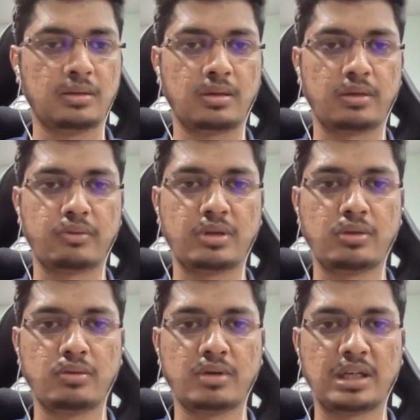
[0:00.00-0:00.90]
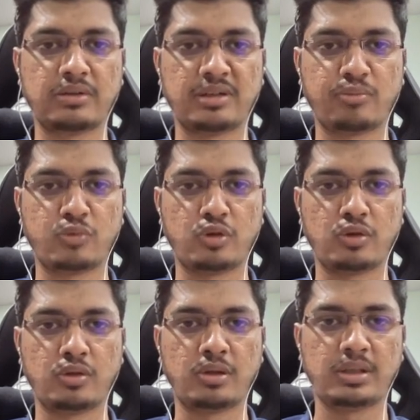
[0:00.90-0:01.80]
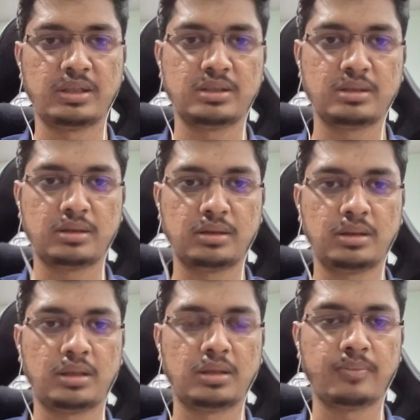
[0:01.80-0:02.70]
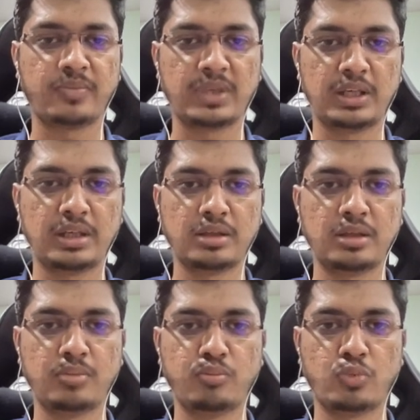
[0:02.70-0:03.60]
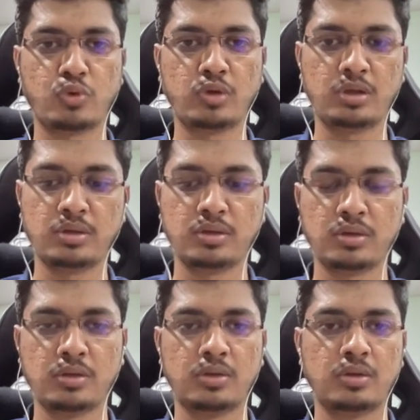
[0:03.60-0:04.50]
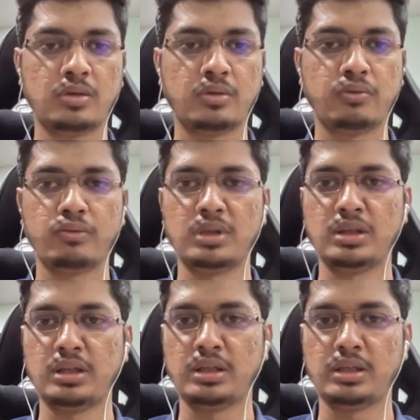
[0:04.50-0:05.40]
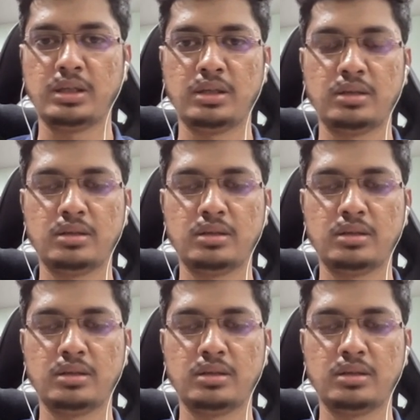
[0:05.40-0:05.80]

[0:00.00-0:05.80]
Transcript: okay, we do have appmodel.ts. Then in import, we need